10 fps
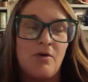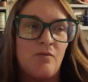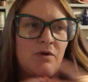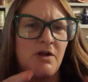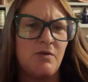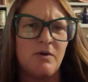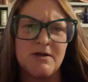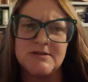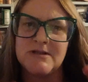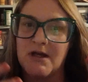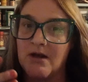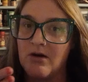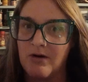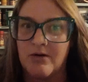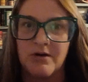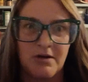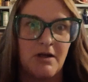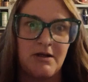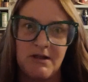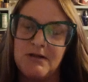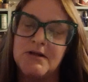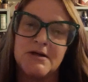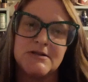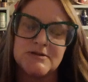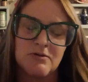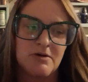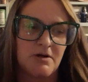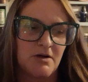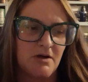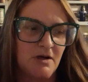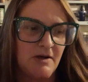really was like, oh, good, I need this, or,